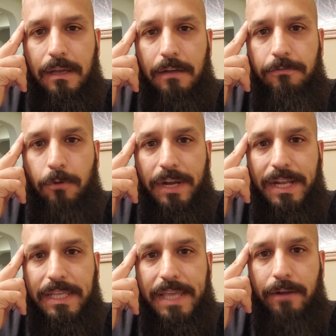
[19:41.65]
for a
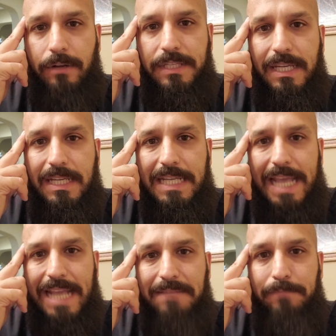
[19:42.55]
guaranteed
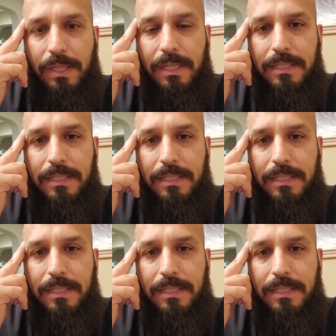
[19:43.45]
$8 billion